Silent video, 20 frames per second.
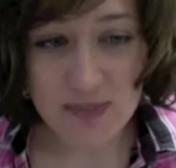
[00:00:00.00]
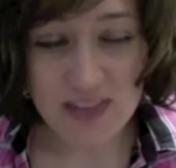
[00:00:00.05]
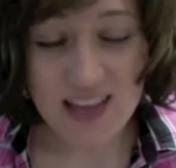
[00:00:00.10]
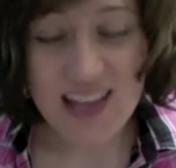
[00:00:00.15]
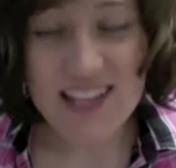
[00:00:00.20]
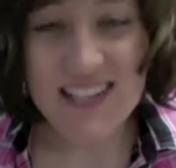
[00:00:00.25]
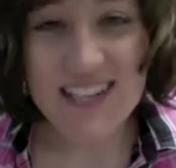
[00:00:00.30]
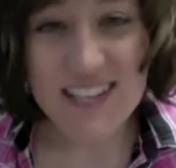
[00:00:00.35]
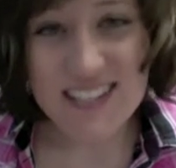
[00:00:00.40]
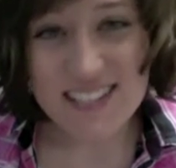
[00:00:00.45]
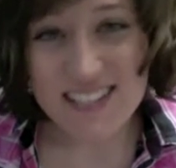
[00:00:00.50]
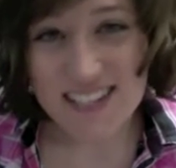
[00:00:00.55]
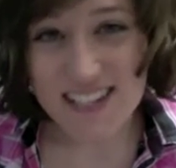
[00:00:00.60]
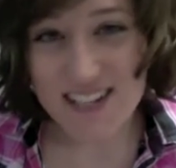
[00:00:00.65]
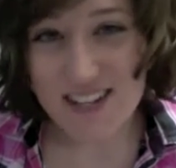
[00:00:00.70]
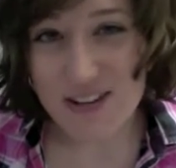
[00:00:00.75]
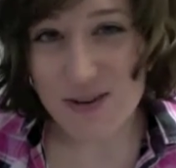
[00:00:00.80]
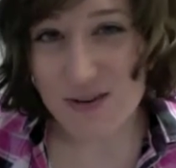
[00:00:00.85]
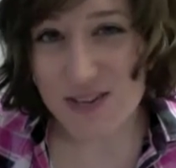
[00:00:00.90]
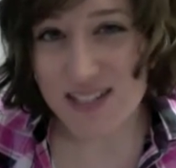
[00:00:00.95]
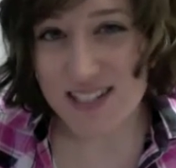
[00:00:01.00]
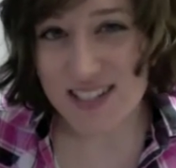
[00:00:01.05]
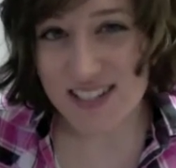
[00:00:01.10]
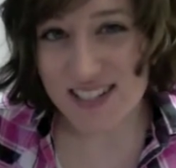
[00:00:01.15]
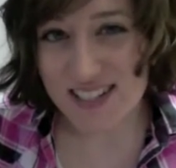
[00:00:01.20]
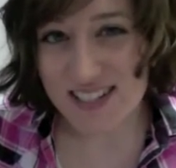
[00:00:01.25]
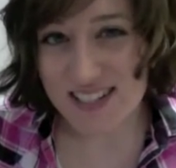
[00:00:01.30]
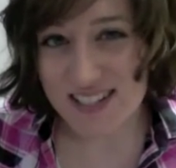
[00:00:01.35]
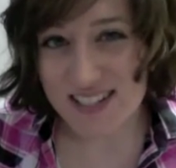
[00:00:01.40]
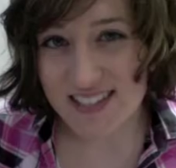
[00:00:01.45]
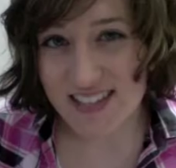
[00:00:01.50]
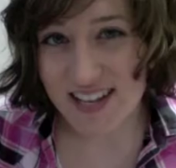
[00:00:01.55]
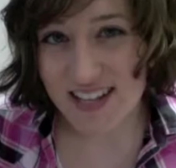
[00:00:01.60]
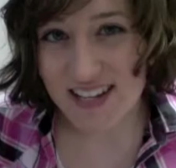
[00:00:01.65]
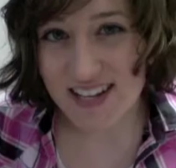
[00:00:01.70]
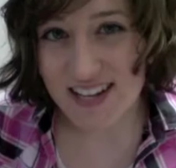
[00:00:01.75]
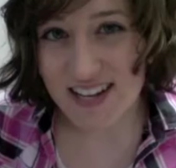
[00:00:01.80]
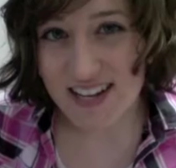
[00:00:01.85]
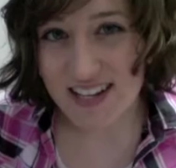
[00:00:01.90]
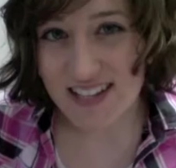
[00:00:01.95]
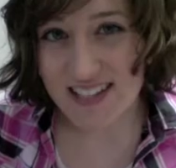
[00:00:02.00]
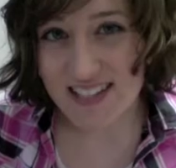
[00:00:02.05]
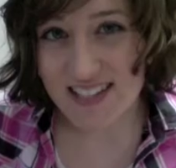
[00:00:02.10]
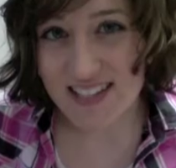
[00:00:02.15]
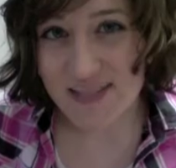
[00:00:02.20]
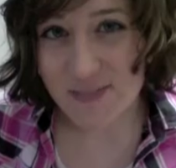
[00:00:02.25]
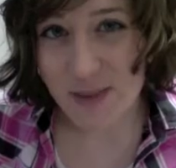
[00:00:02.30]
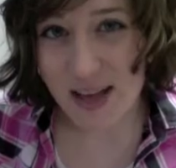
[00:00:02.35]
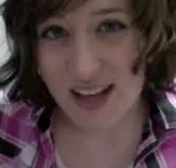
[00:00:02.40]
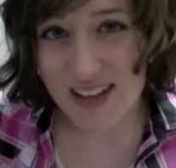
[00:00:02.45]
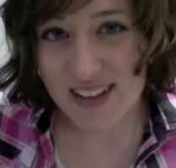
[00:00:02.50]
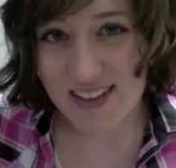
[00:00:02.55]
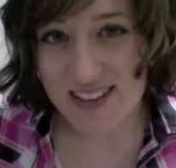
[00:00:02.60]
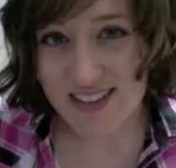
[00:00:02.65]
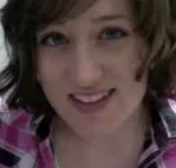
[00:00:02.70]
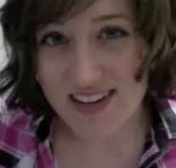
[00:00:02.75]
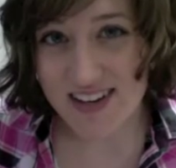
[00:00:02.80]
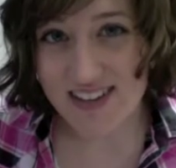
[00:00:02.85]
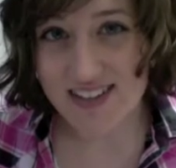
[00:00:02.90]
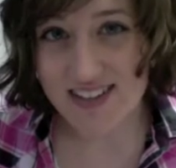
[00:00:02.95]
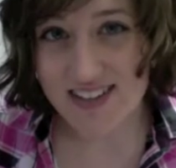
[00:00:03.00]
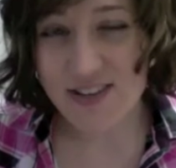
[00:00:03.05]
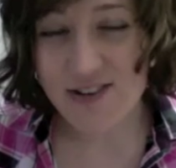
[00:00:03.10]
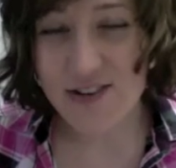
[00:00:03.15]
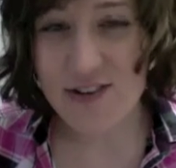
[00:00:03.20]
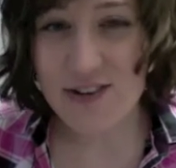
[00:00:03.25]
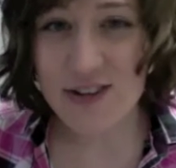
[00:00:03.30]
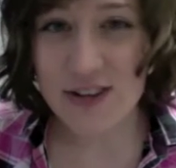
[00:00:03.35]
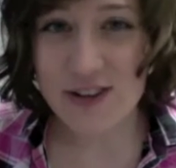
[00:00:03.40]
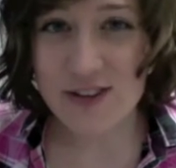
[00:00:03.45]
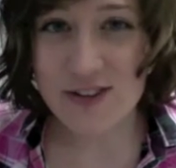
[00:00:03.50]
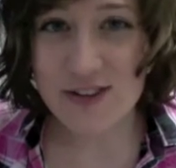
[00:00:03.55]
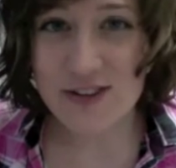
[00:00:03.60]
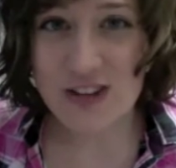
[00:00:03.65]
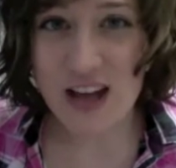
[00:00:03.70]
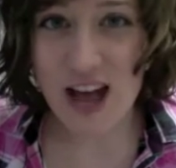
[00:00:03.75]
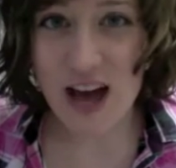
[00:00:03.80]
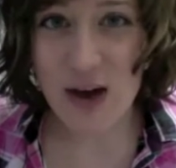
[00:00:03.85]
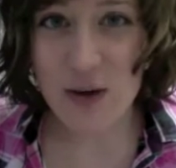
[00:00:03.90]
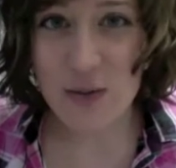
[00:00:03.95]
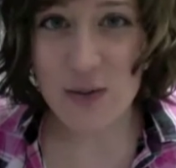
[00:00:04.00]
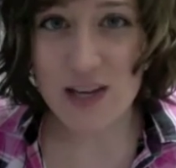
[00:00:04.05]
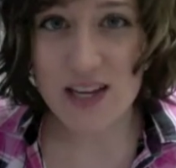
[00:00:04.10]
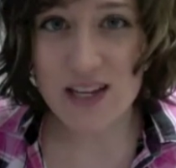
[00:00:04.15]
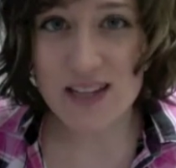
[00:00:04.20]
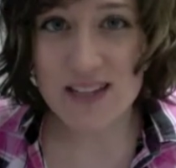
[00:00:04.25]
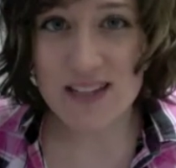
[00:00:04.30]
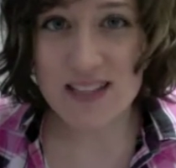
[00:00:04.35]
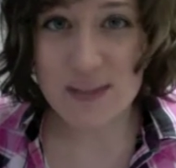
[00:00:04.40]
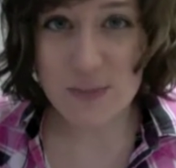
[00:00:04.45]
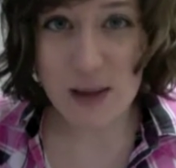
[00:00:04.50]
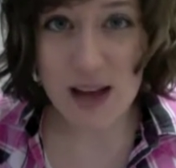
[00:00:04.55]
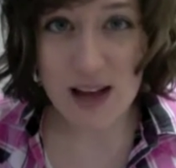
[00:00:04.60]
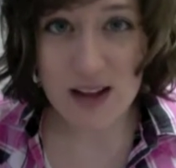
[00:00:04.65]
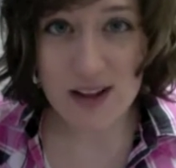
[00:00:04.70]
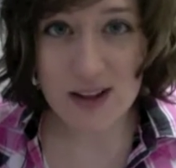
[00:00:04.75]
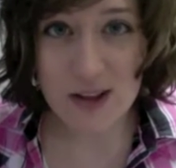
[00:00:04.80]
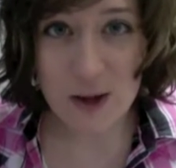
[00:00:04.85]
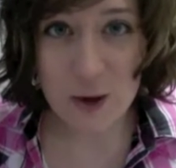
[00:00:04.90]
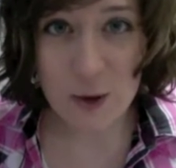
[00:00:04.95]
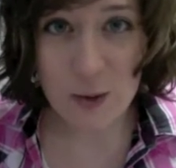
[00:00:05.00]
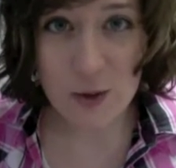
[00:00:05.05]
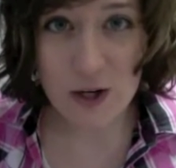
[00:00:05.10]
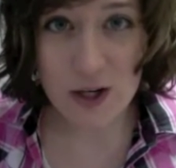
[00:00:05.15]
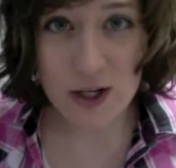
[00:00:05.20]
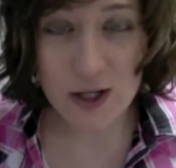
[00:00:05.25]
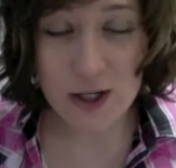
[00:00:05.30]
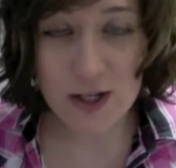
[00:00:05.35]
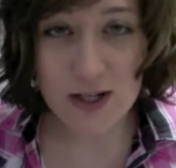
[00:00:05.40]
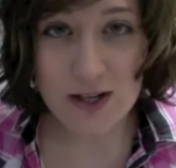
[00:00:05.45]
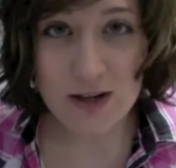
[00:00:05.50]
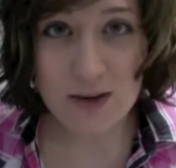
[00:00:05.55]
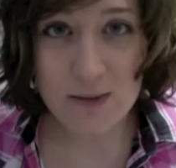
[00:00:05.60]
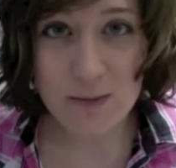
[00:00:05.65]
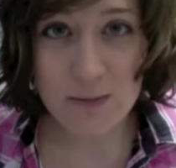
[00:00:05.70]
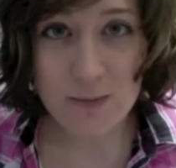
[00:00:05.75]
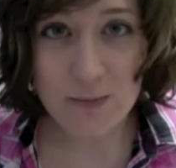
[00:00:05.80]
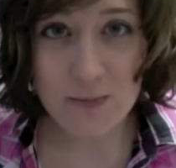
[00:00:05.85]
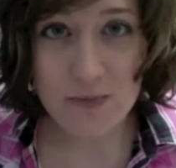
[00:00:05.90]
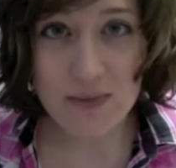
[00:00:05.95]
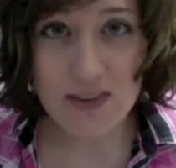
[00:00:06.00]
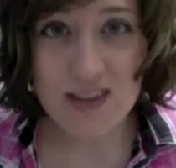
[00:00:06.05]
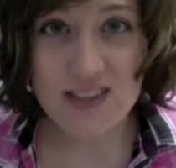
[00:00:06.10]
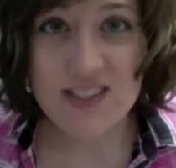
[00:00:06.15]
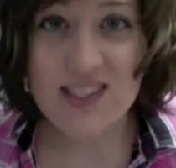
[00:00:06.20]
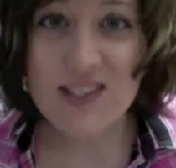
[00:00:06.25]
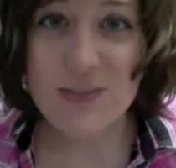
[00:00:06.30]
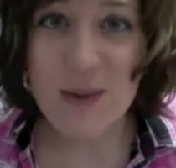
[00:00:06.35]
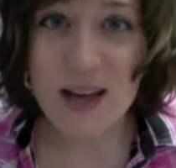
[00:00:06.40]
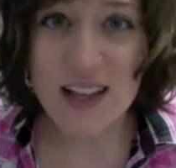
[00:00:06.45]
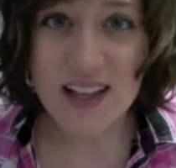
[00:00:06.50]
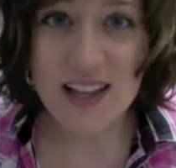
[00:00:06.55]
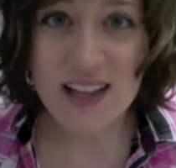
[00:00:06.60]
And is it a coincidence that Spells are so close to how we spell a word. Spell